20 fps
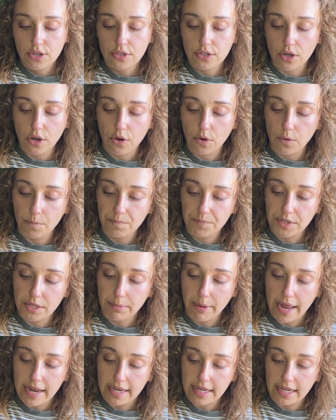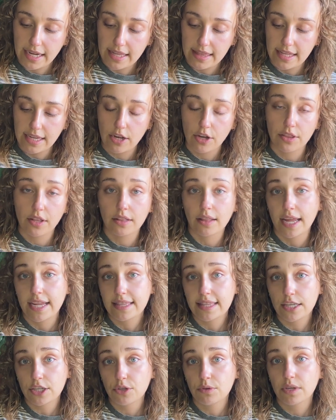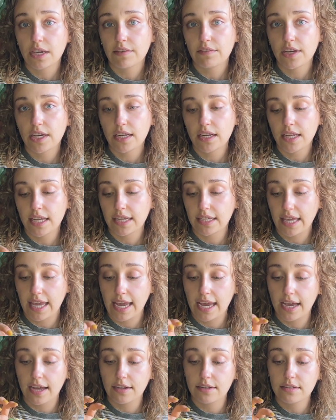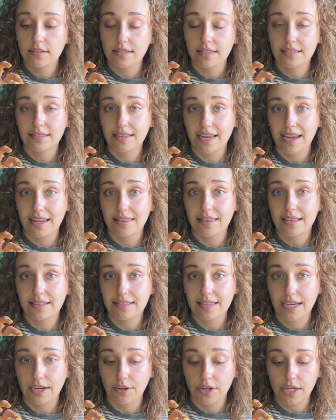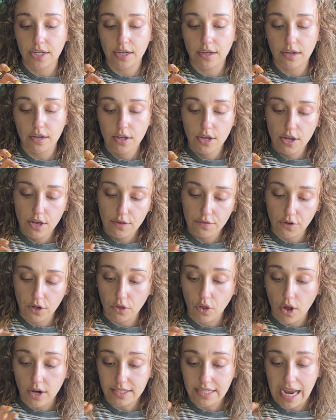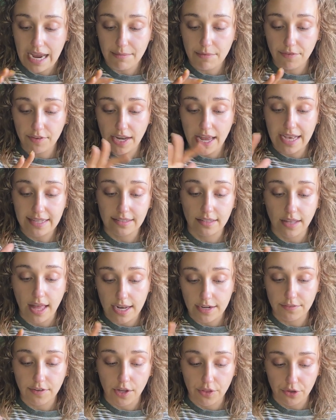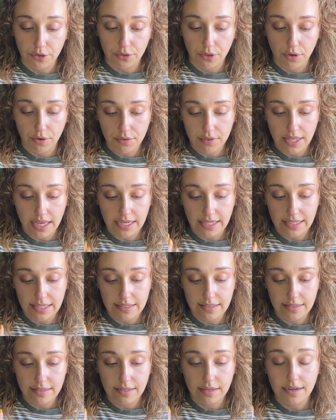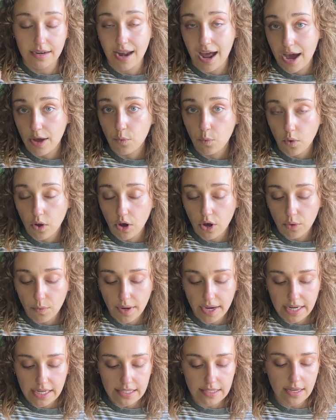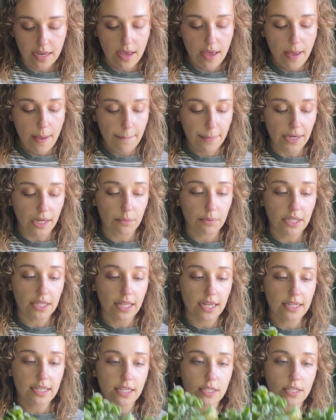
So depending, I think, on the light that you give it, it can sustain this area for a long time if it has a lot of other growth that is not all white. But I really like